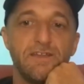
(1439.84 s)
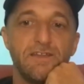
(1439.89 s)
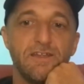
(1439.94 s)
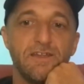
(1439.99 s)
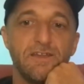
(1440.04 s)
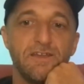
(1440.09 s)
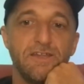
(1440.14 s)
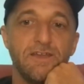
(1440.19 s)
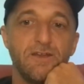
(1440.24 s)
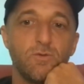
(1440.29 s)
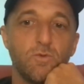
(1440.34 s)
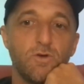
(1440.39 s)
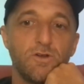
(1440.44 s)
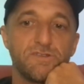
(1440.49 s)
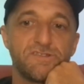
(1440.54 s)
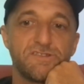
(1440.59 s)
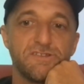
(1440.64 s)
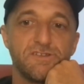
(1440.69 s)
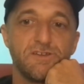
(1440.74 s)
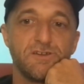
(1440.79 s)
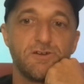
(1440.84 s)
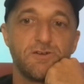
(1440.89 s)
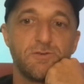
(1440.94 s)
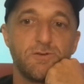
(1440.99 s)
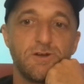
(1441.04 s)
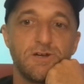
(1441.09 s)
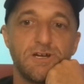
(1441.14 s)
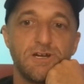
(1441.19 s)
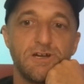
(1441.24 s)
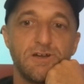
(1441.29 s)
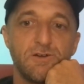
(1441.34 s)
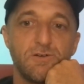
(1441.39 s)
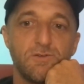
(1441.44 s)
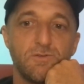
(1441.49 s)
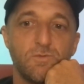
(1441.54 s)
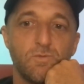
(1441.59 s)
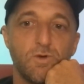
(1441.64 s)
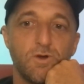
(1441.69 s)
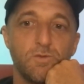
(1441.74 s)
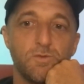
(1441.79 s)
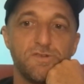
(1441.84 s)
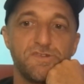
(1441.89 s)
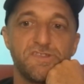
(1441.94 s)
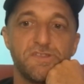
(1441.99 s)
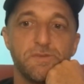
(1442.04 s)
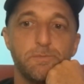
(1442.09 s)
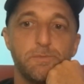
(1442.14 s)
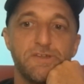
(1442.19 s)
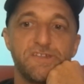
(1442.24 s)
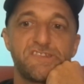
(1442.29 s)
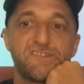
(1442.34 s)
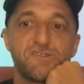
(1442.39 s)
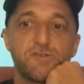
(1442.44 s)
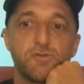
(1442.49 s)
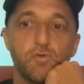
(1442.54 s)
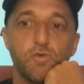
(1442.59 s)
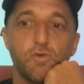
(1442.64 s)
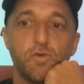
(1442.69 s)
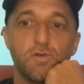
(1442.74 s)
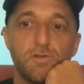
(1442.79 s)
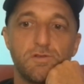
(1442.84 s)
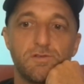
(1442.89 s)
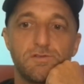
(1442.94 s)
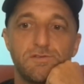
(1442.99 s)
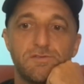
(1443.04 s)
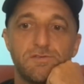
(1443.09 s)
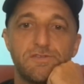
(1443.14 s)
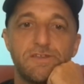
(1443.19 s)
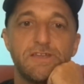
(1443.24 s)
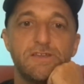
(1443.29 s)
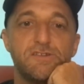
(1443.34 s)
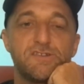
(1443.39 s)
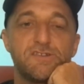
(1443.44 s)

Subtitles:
Anita wants to know what was the mist tool that you